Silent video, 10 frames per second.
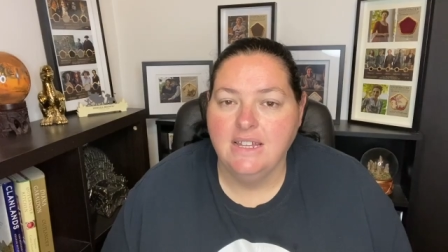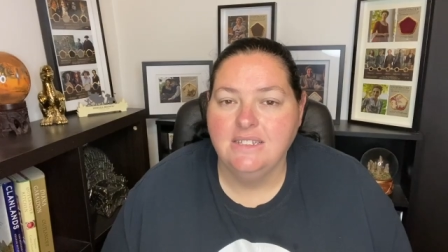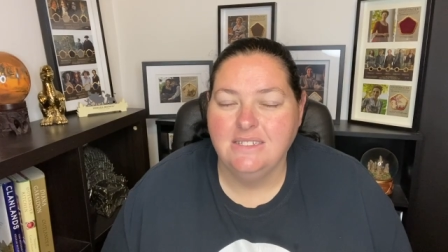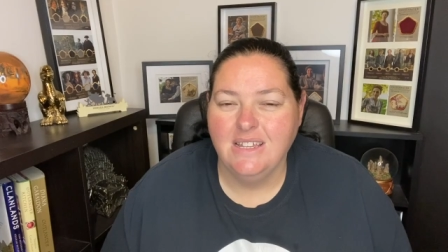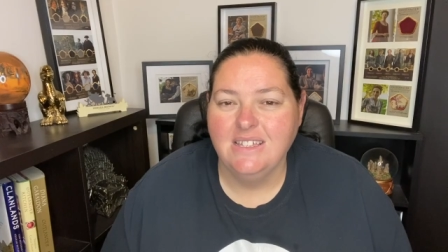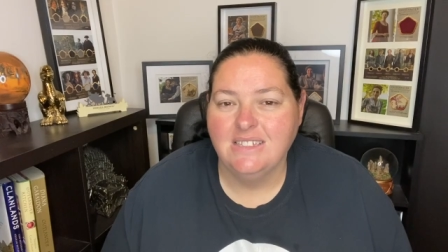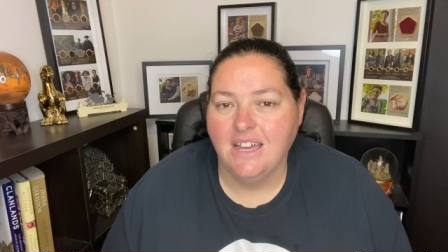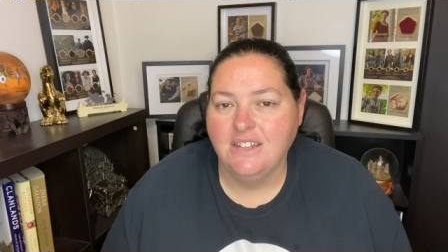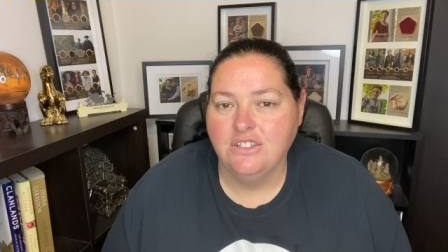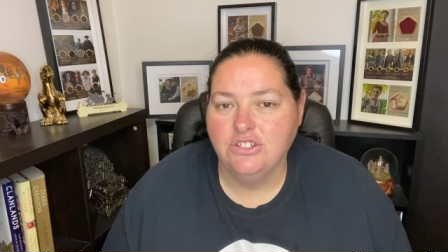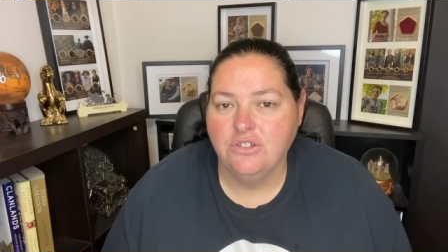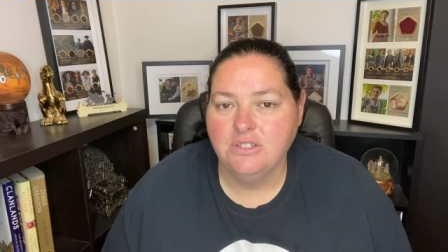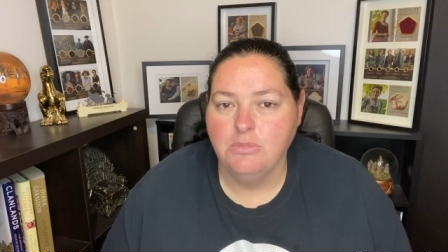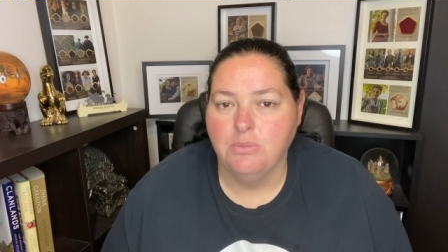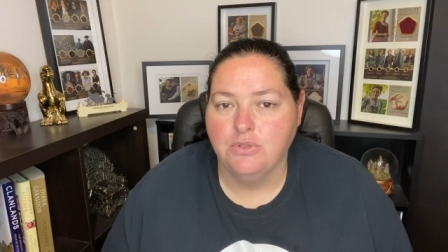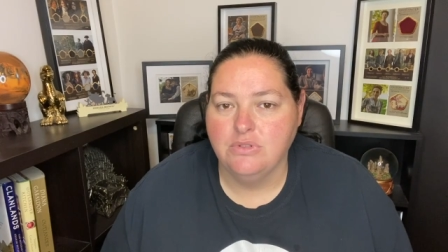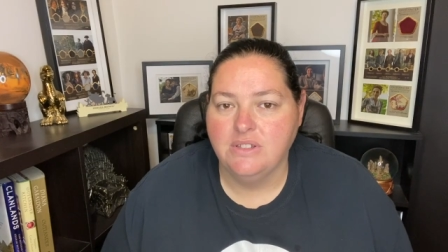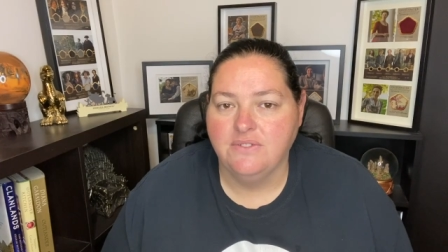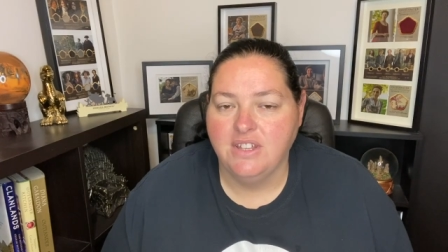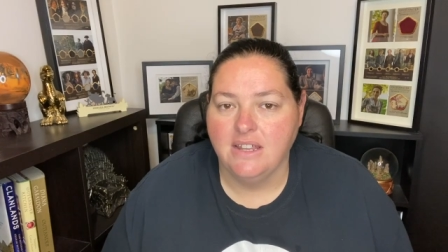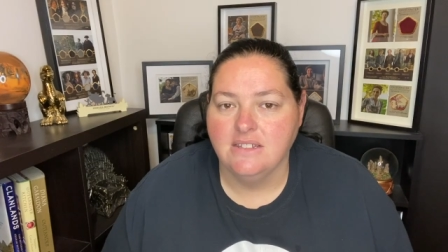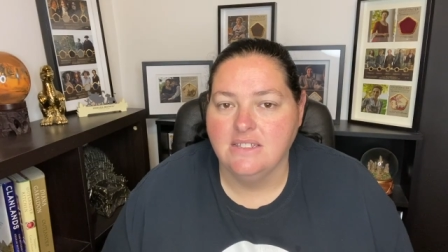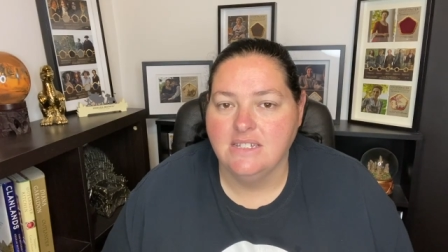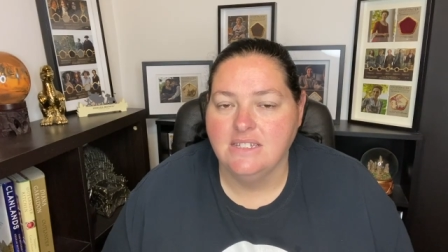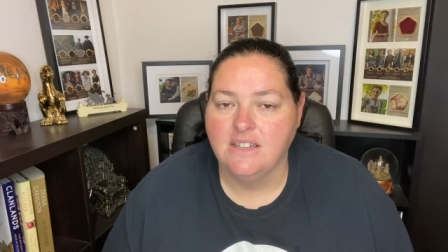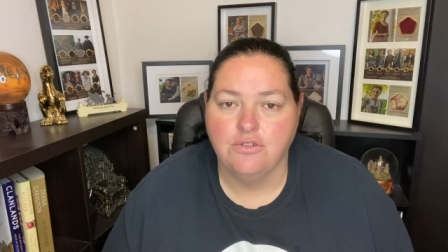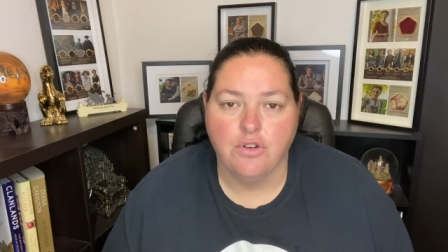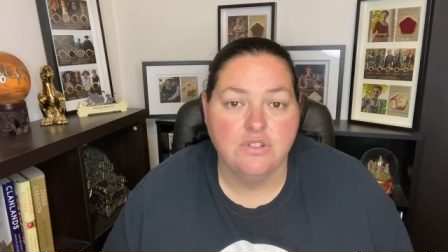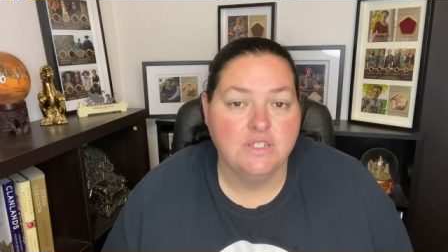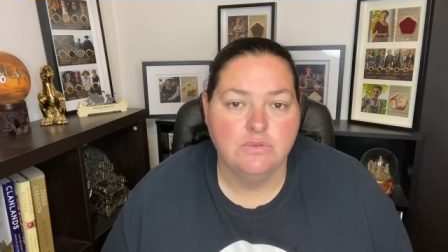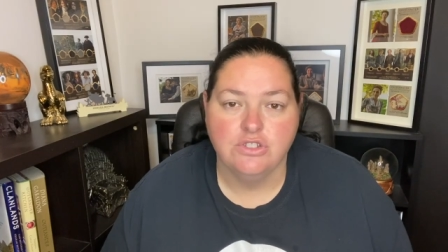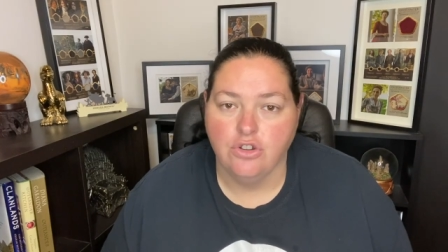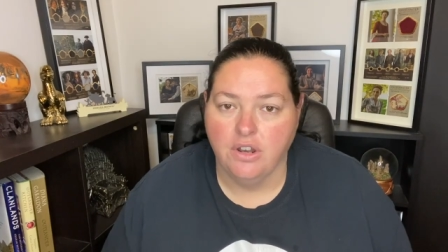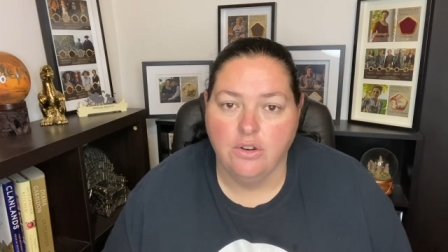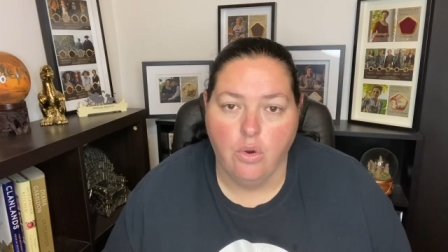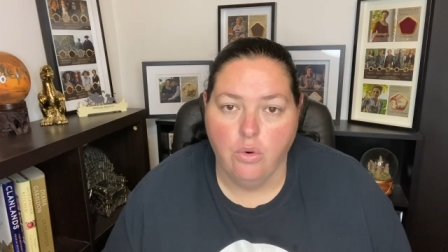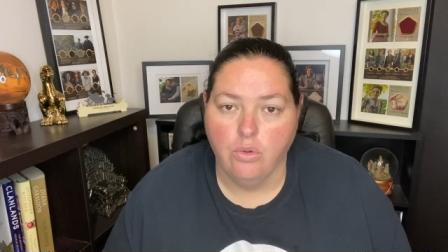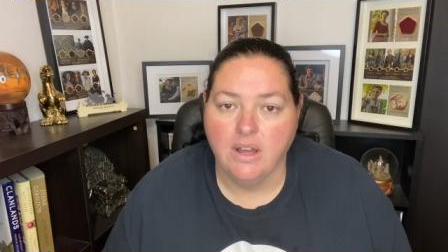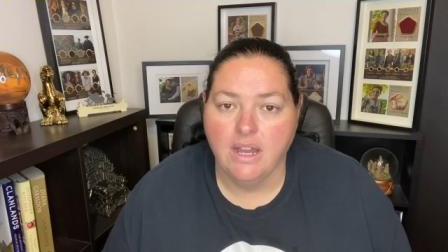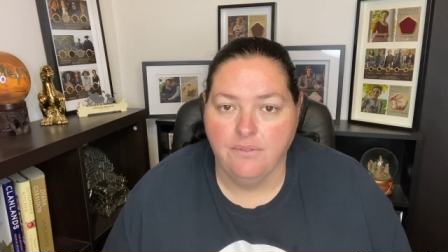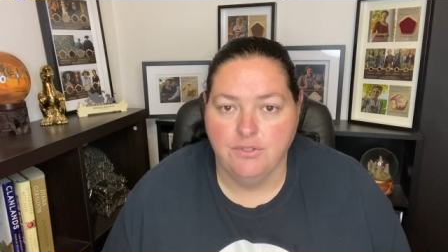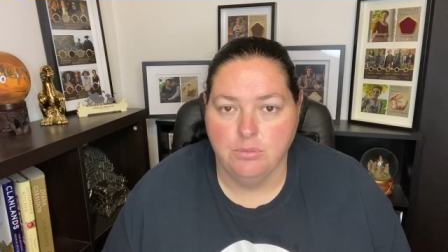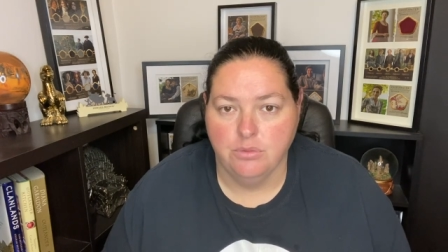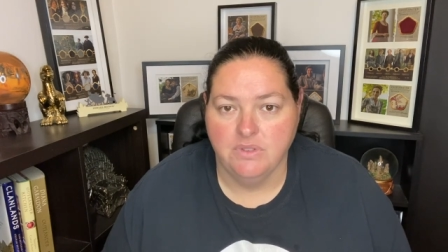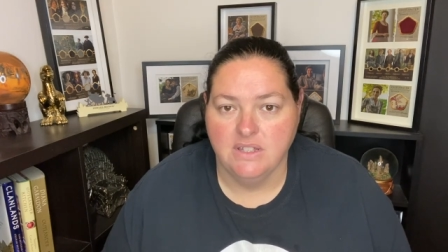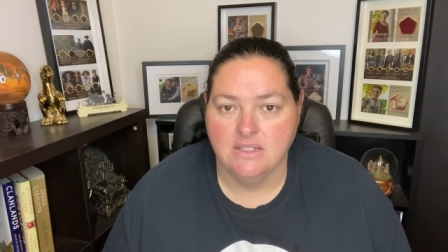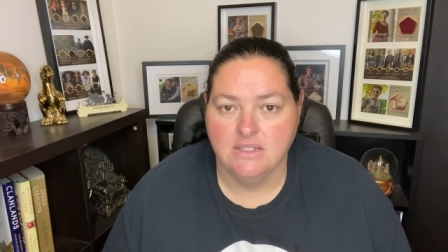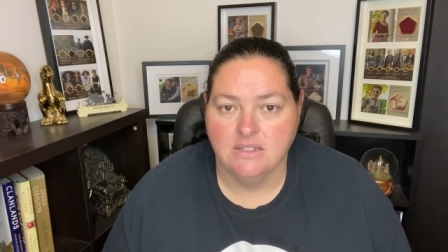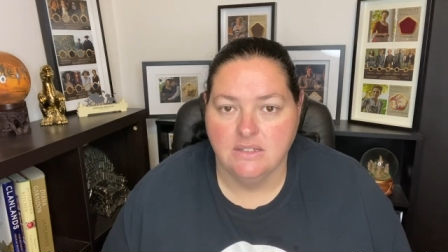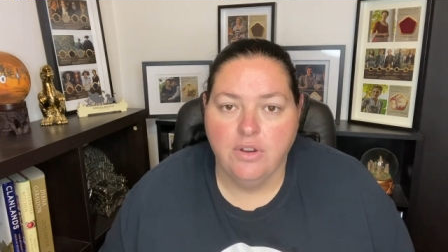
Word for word: he, he started to show some abusive tendencies and Rosie was not at all comfortable with this.